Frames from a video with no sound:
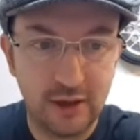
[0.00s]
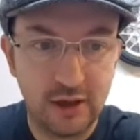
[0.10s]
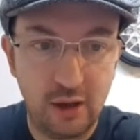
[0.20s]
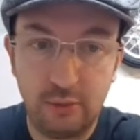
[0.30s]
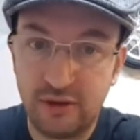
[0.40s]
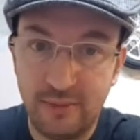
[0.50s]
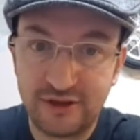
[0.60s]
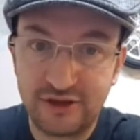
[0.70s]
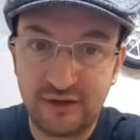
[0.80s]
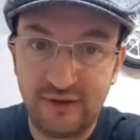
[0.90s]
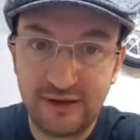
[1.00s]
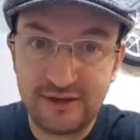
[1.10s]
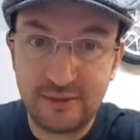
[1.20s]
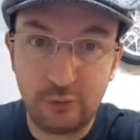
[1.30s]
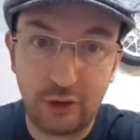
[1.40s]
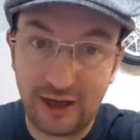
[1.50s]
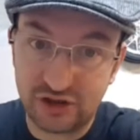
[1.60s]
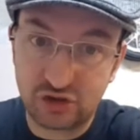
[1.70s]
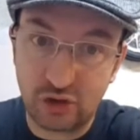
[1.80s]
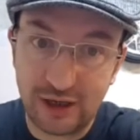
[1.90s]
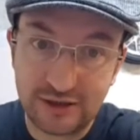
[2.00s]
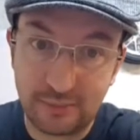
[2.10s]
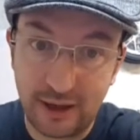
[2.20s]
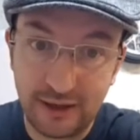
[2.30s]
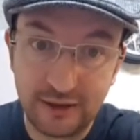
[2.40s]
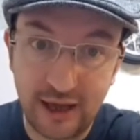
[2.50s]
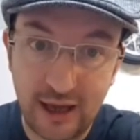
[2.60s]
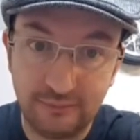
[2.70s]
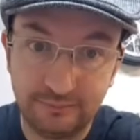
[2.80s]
And with the magic of editing, we'll get straight to playing the game.